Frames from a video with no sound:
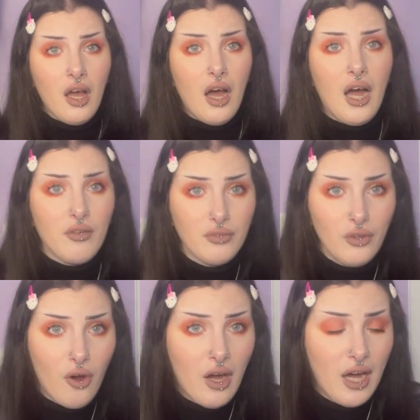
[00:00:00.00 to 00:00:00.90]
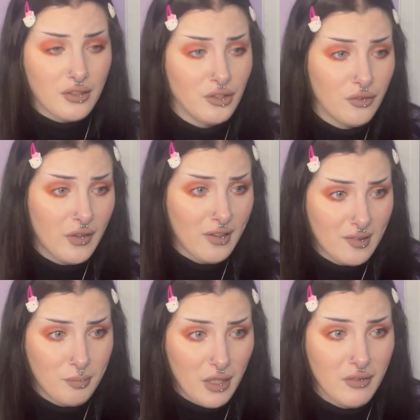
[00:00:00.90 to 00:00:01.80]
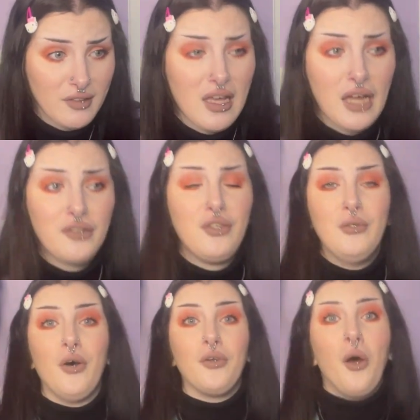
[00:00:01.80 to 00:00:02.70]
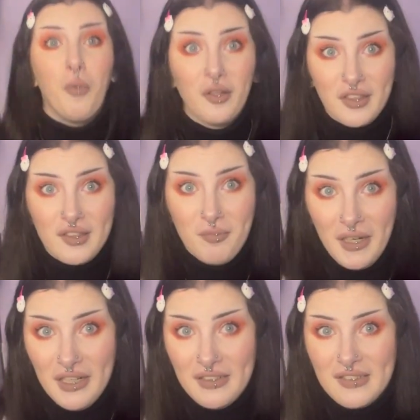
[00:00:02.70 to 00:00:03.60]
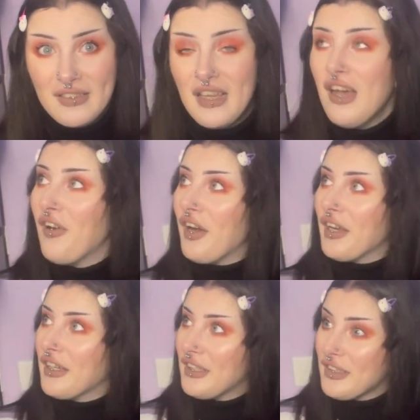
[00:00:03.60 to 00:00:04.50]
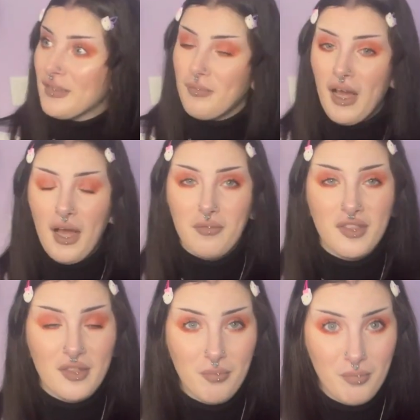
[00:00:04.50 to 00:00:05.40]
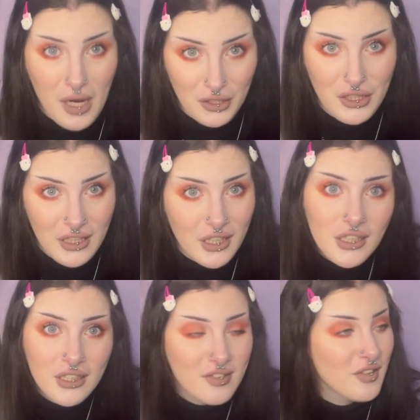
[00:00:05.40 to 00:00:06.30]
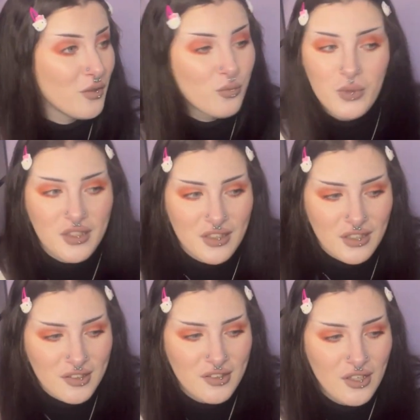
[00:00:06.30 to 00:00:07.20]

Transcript: I've not had enough experience. I do not know what this means. Like, is my hamster magic? Is he a wizard?